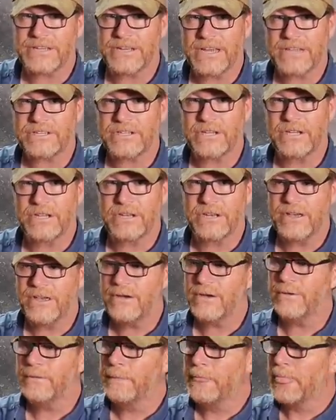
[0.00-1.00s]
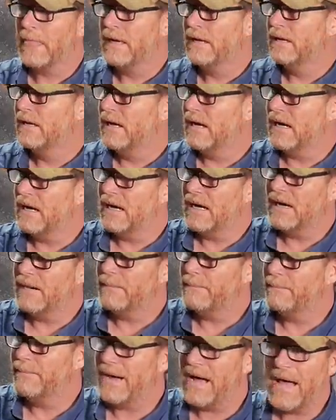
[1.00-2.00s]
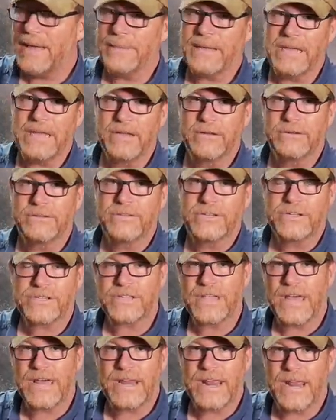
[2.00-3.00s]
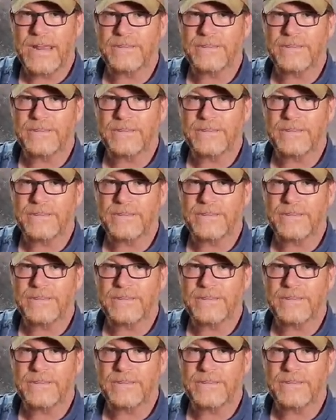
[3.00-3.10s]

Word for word: And next thing you know, uh, Bobby, who just got out